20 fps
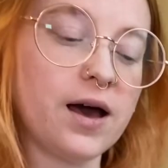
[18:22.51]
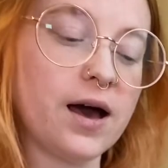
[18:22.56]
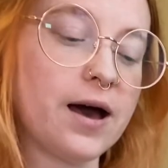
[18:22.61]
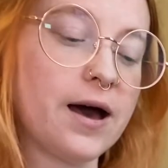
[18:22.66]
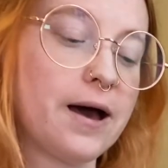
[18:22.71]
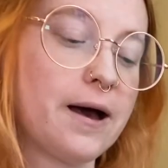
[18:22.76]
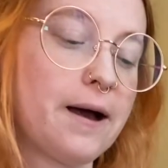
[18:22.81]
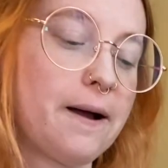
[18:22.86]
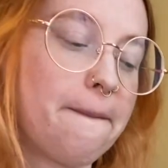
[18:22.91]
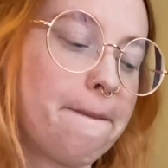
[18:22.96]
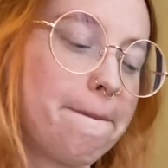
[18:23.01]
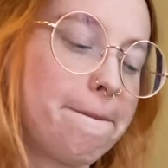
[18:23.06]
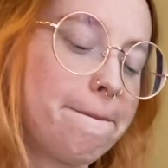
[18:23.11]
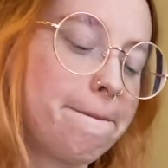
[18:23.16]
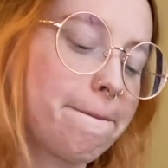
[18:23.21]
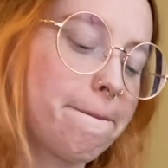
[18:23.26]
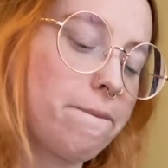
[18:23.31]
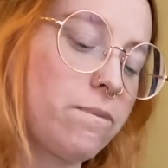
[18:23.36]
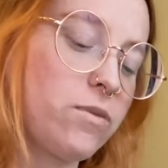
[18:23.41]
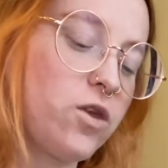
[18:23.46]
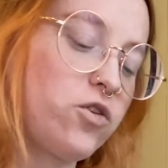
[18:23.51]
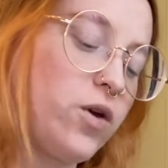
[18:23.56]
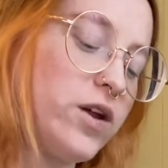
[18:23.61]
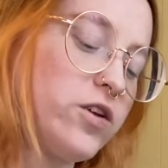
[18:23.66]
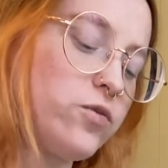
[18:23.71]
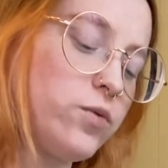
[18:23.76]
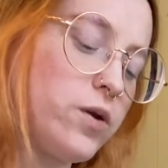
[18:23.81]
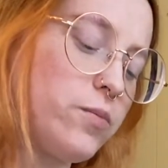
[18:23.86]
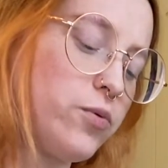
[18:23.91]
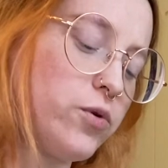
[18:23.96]
So I
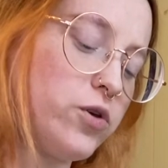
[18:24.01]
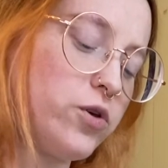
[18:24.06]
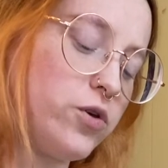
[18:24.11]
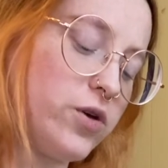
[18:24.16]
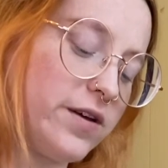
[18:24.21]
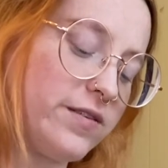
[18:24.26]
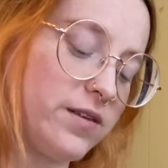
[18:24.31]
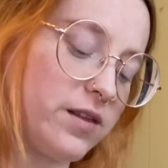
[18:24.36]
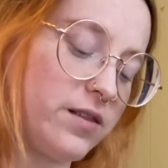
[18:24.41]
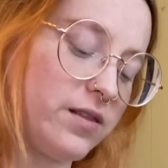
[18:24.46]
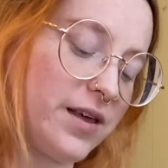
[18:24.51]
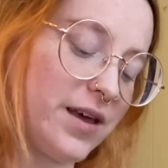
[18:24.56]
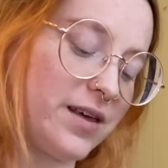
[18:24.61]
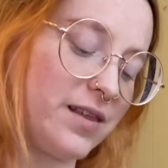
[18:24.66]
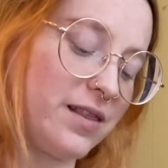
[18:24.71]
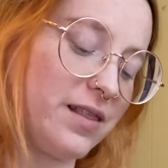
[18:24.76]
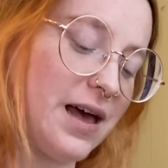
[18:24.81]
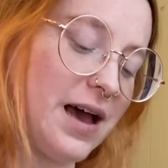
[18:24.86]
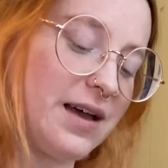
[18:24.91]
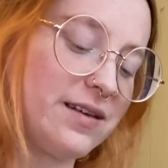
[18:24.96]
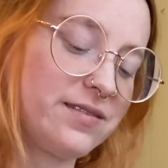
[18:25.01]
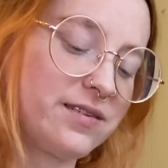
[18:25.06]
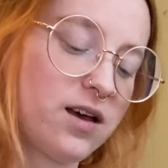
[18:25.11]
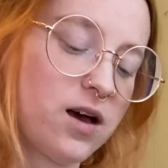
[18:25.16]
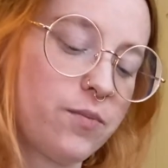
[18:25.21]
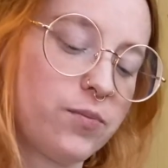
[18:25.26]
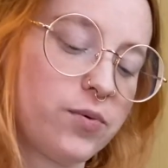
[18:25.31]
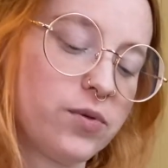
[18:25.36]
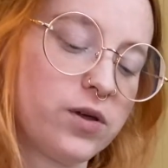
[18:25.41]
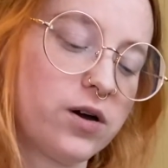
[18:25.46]
just want to pull you guys like a last
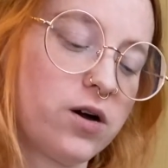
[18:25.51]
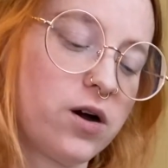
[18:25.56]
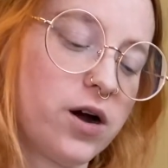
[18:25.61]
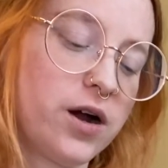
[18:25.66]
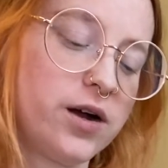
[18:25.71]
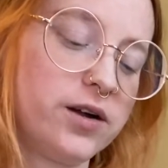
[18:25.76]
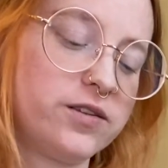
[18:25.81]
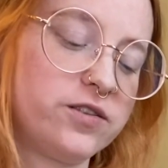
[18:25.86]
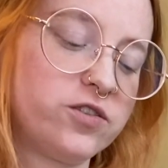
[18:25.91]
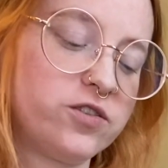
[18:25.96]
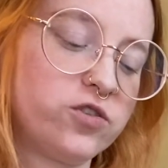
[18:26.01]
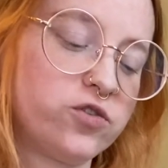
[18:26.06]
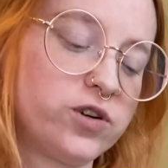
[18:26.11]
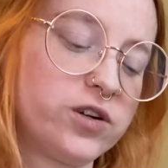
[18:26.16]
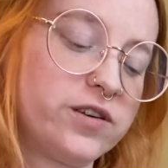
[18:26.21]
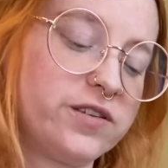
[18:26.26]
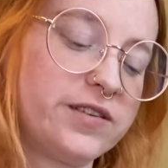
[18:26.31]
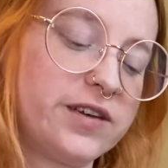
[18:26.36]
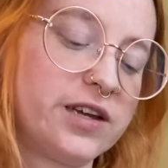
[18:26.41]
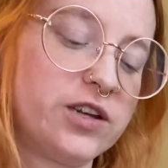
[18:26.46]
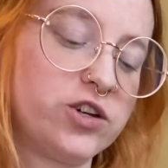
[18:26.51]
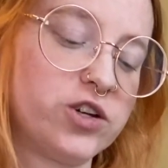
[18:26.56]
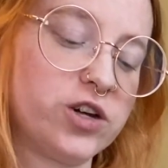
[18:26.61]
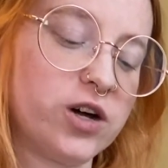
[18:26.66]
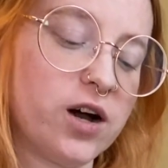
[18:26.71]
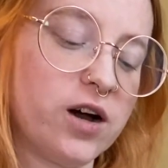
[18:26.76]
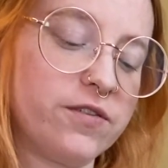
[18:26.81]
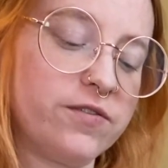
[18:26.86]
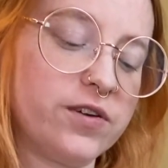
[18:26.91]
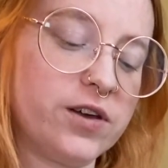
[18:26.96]
couple of cards to sort of send you
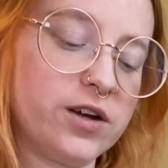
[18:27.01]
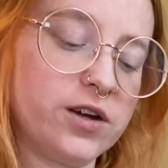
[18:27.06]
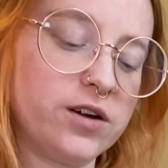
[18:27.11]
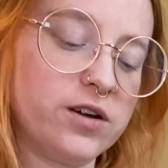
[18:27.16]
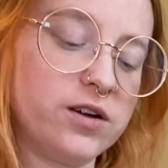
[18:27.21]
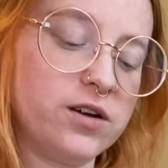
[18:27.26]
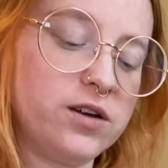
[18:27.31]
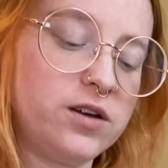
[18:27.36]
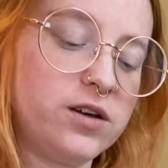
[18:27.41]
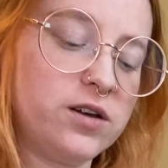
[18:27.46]
off here.